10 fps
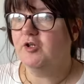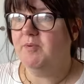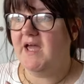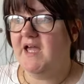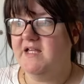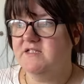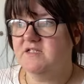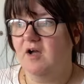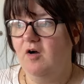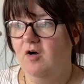two
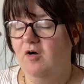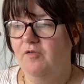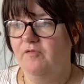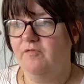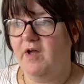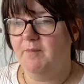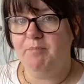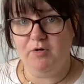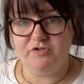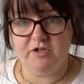pairs of
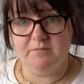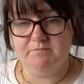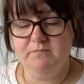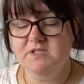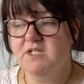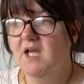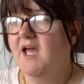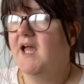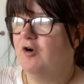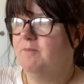bottoms
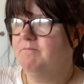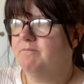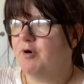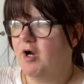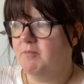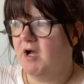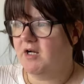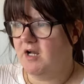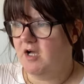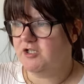from
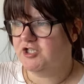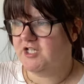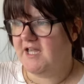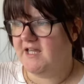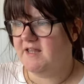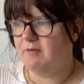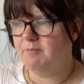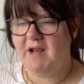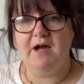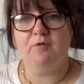Primark last year. They
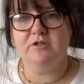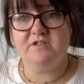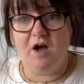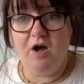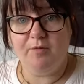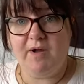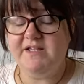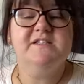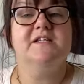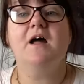were black ones,
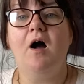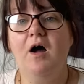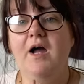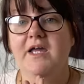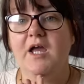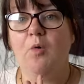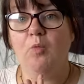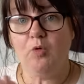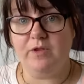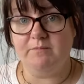high-waisted. I
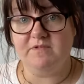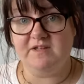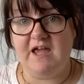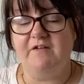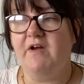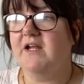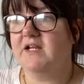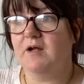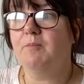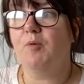wore them to death,
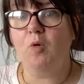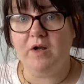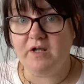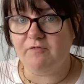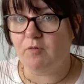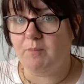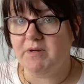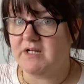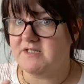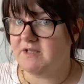and then I bought another
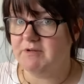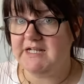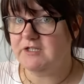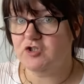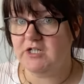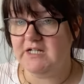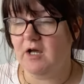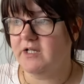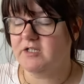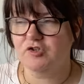one because they were literally
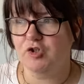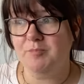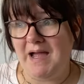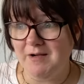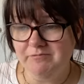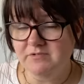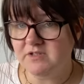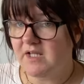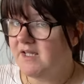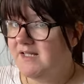like £2.